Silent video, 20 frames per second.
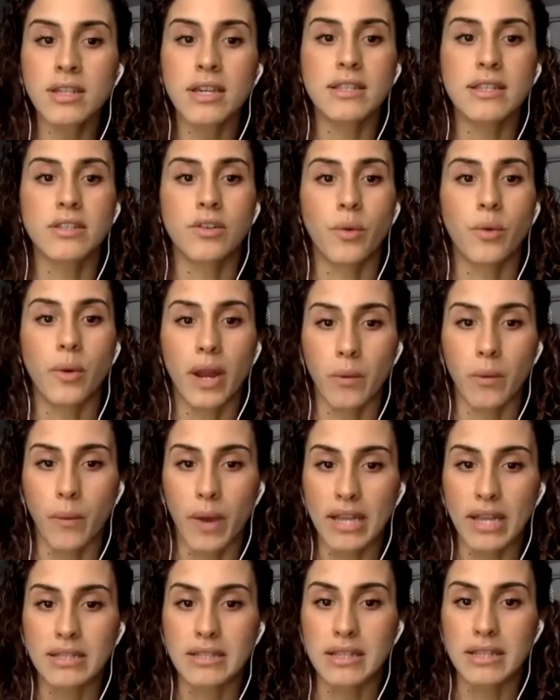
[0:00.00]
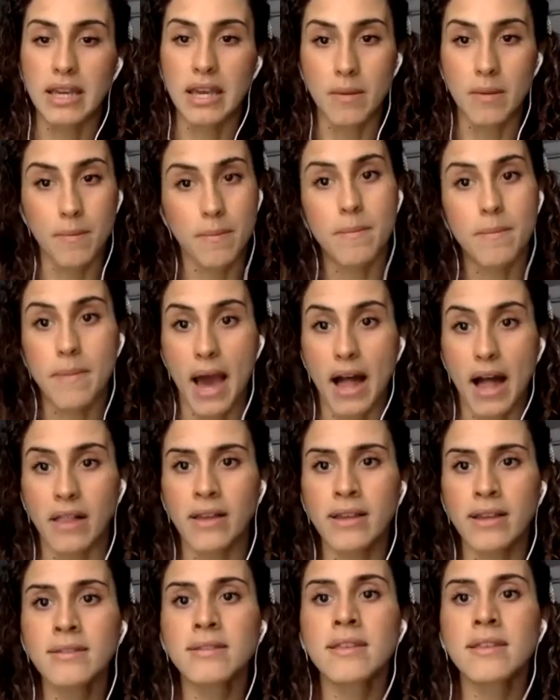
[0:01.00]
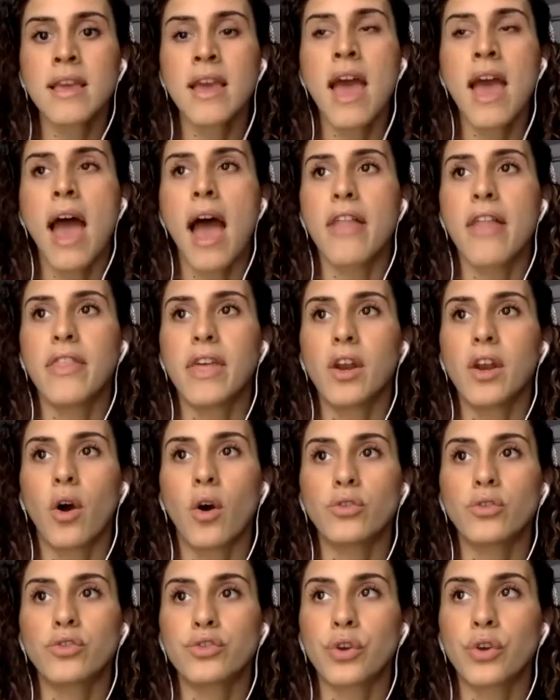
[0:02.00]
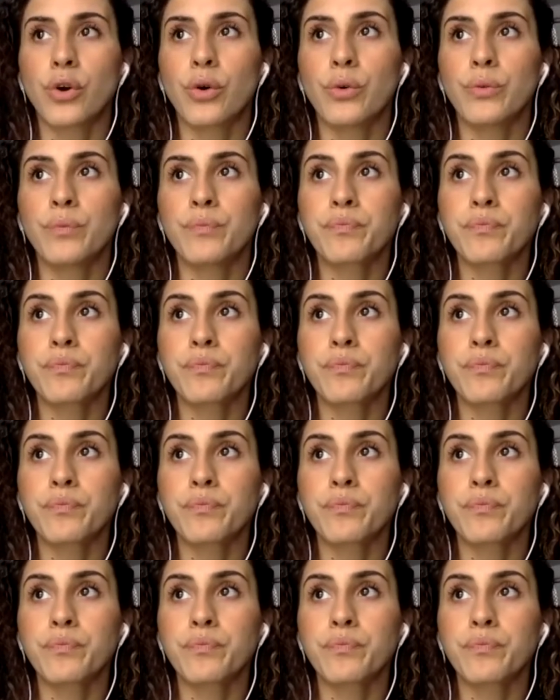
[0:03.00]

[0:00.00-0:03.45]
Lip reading: is a great way to keep balance. And then also,